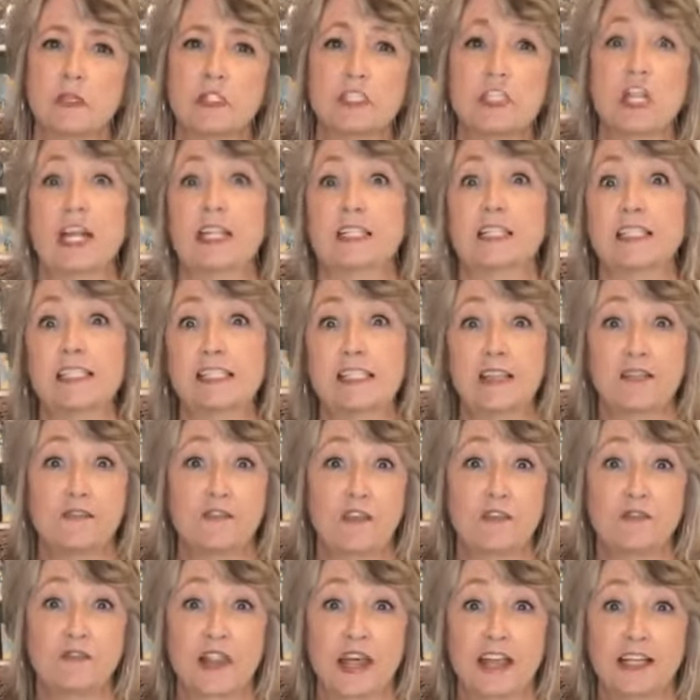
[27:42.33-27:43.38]
check to see if
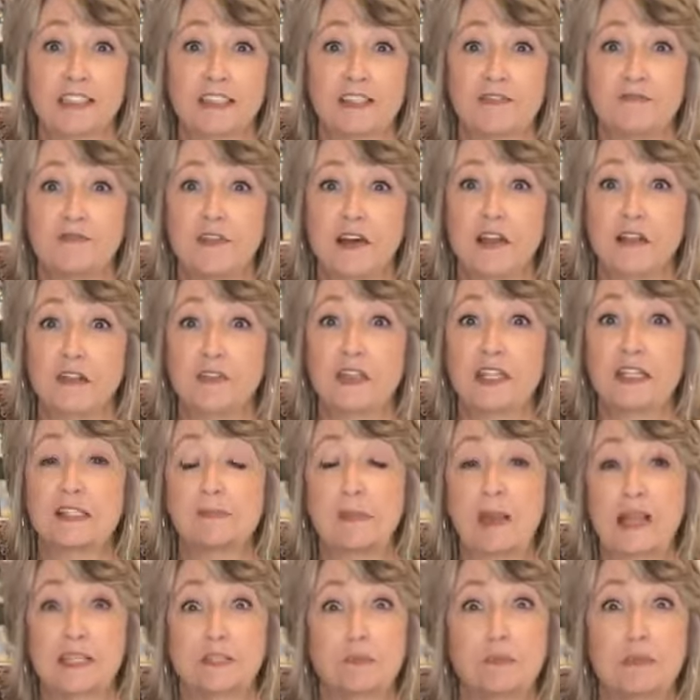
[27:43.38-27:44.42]
you've liked and followed this
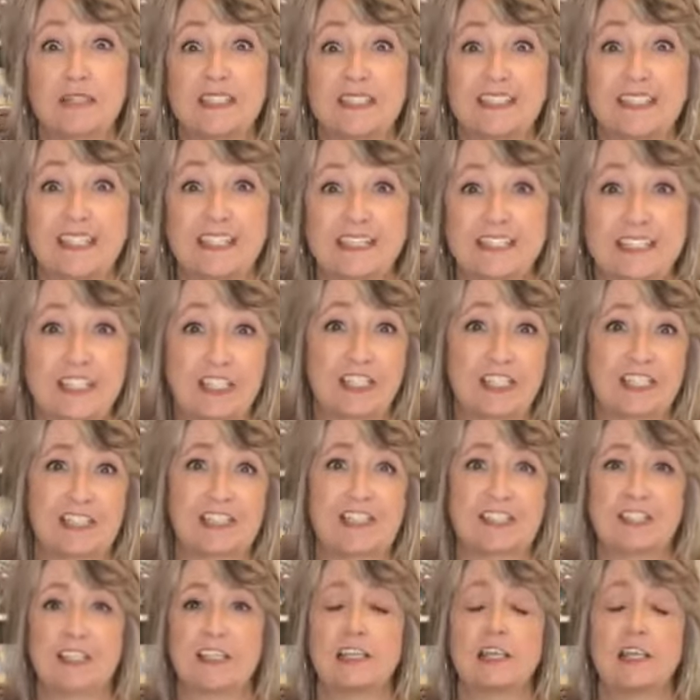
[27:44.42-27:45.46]
page. We did
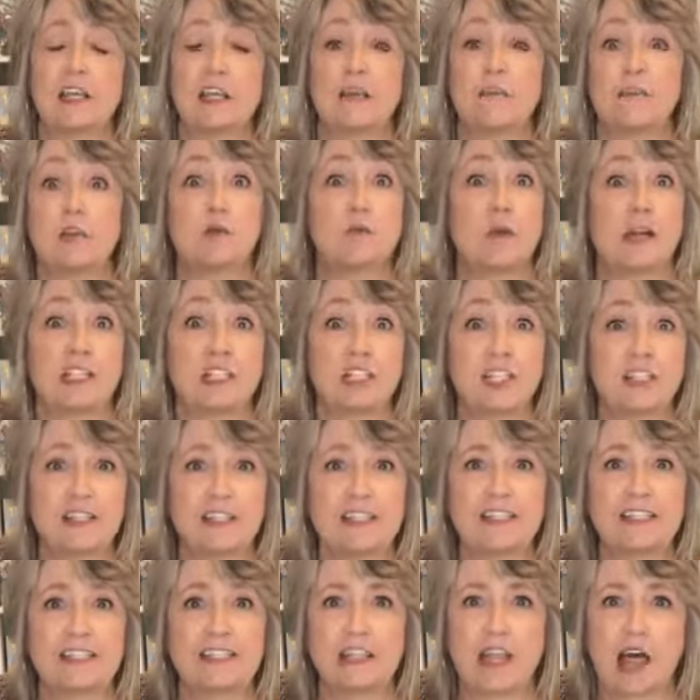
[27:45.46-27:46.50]
just, if you're watching
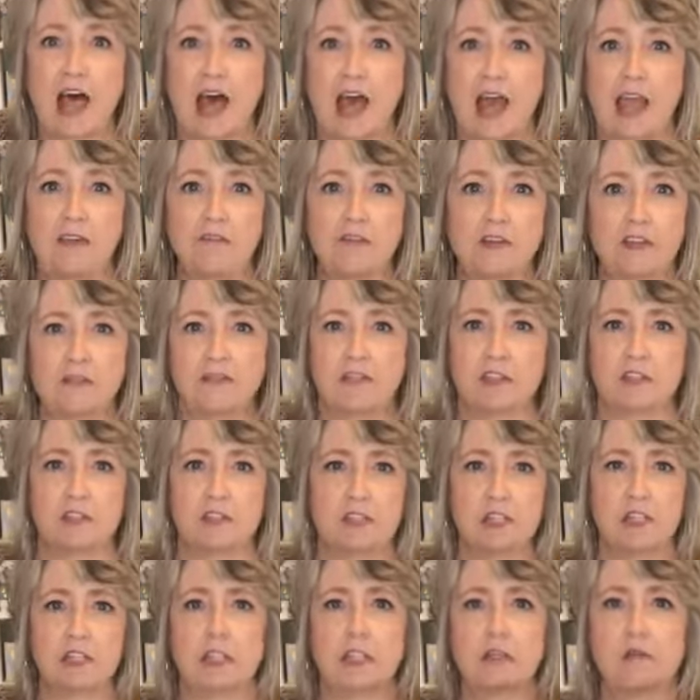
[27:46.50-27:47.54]
this live, if
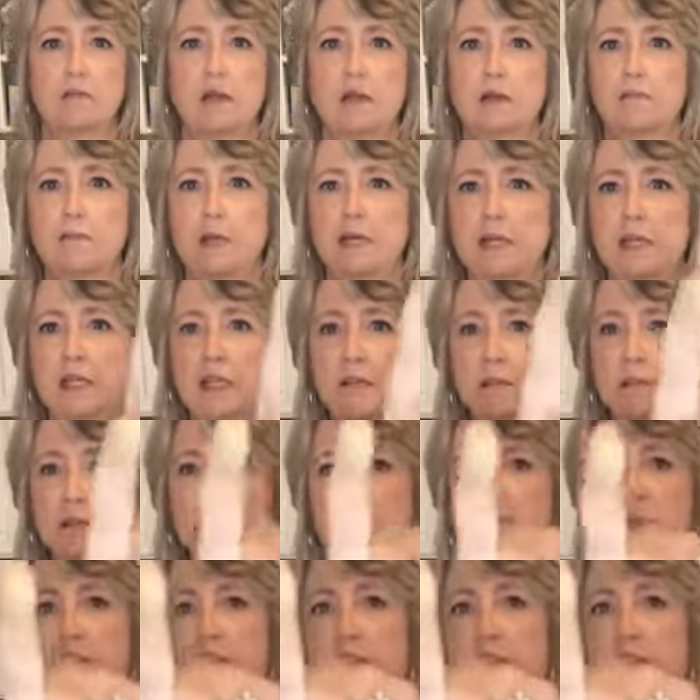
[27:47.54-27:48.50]
there's a little red button up here